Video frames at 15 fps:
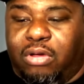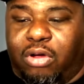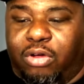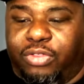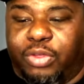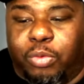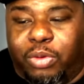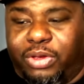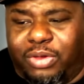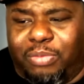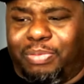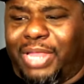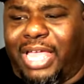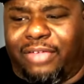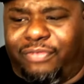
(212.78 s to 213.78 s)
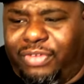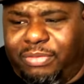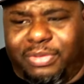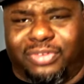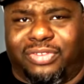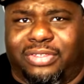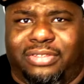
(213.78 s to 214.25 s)
or there wasn't no black
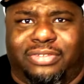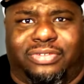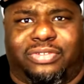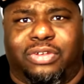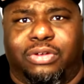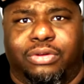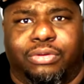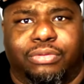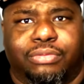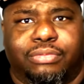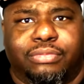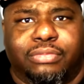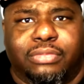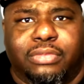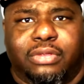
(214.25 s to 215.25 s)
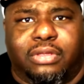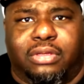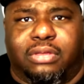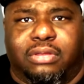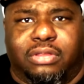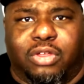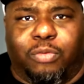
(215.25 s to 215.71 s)
females at the school.
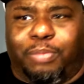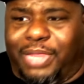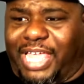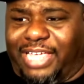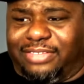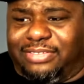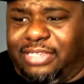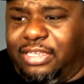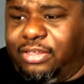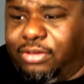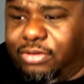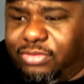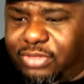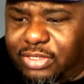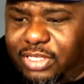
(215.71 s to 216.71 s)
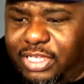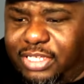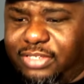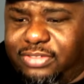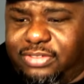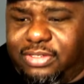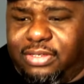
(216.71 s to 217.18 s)
No black seniors, at
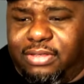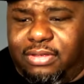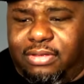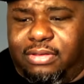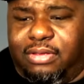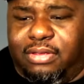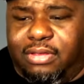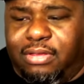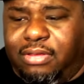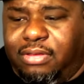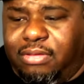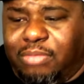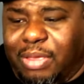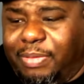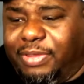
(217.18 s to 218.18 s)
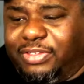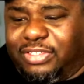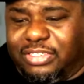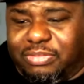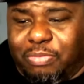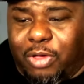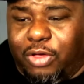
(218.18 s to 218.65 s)
least. Maybe it's a
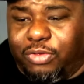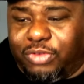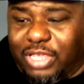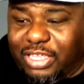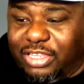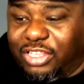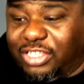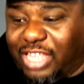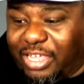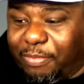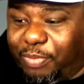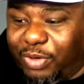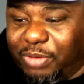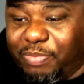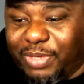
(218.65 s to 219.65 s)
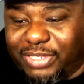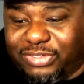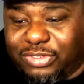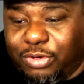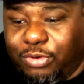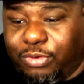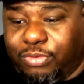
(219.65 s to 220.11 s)
small, it looked like a pretty big
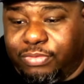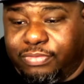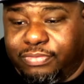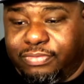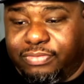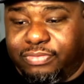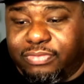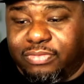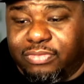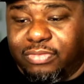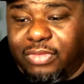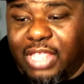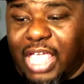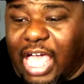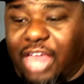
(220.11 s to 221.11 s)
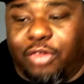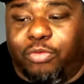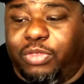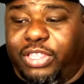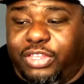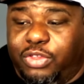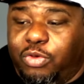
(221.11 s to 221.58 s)
school. I don't
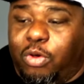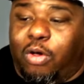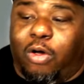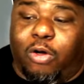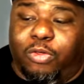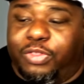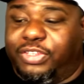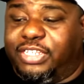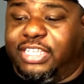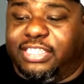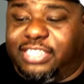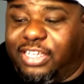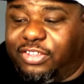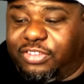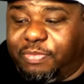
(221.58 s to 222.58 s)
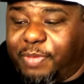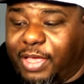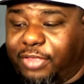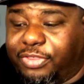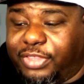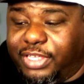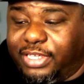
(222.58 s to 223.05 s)
really know all the details
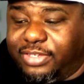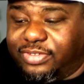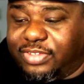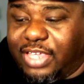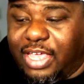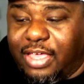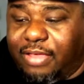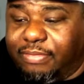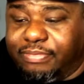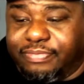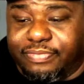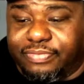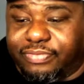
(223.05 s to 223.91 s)
about this. Um,